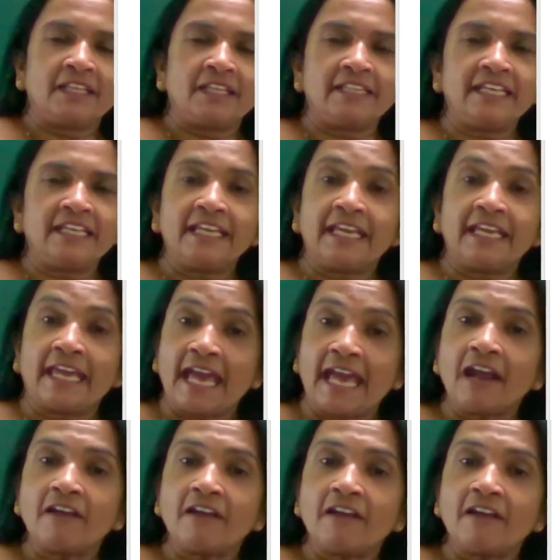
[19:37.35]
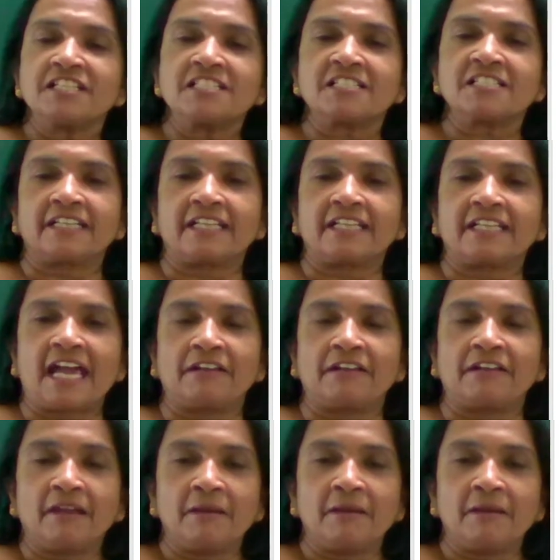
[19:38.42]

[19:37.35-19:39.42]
They have just arrived.